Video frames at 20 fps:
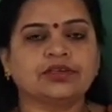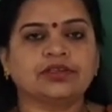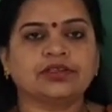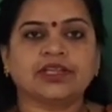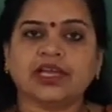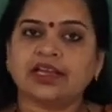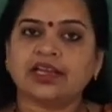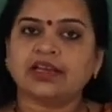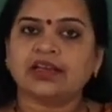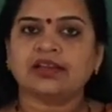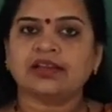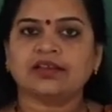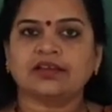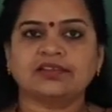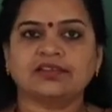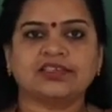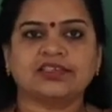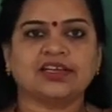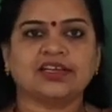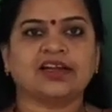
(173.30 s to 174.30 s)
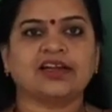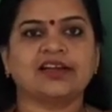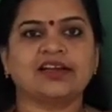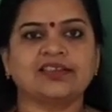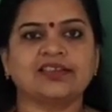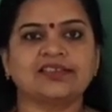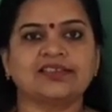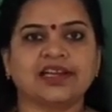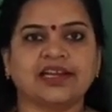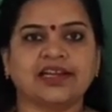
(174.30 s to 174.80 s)
then Gerard
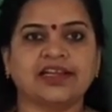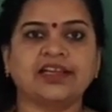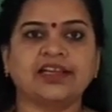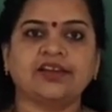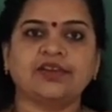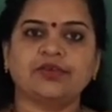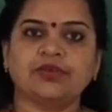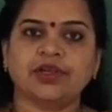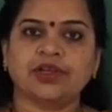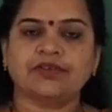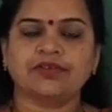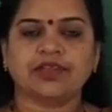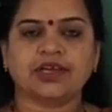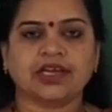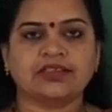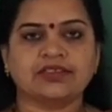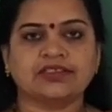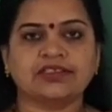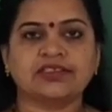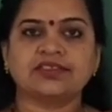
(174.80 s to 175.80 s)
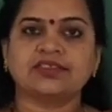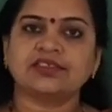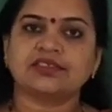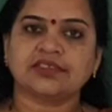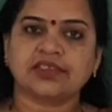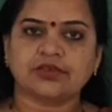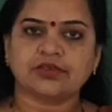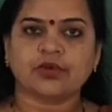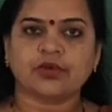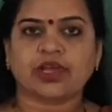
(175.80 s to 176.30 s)
is ready to give the answers. He
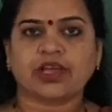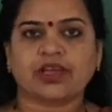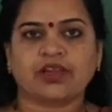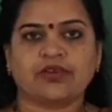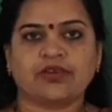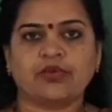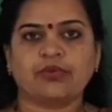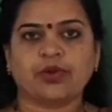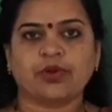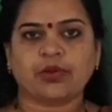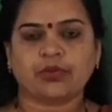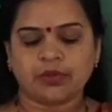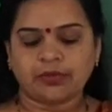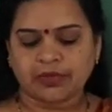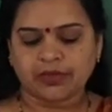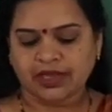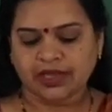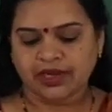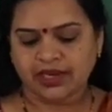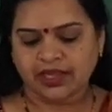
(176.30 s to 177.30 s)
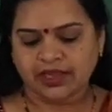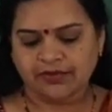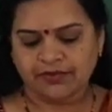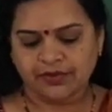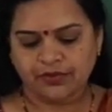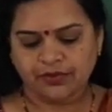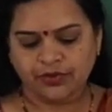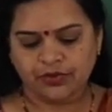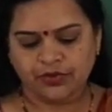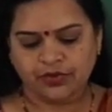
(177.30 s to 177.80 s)
says, okay, no problem, I will give
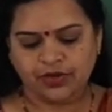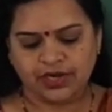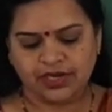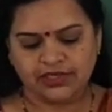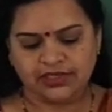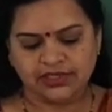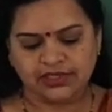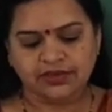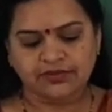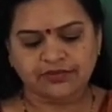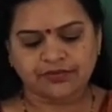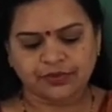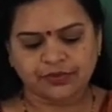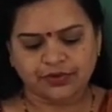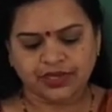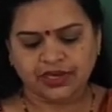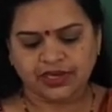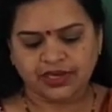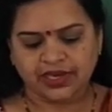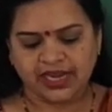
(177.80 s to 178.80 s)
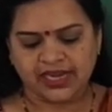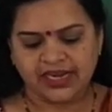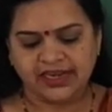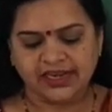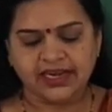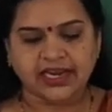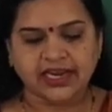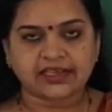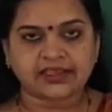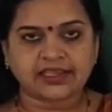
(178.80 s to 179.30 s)
you your answer. If you tell it
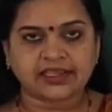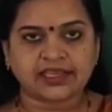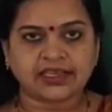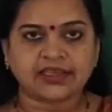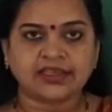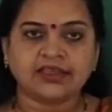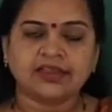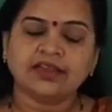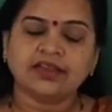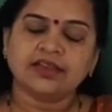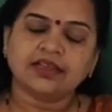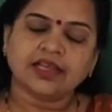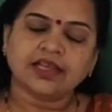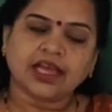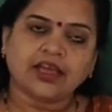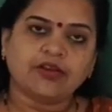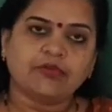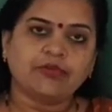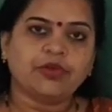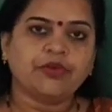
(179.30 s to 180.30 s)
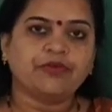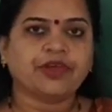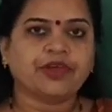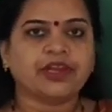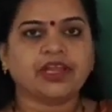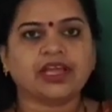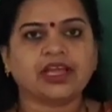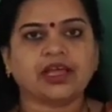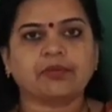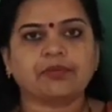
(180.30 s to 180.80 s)
like that, I will be
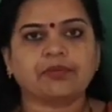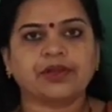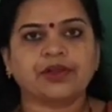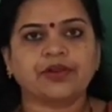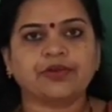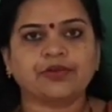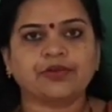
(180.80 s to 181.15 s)
very happy to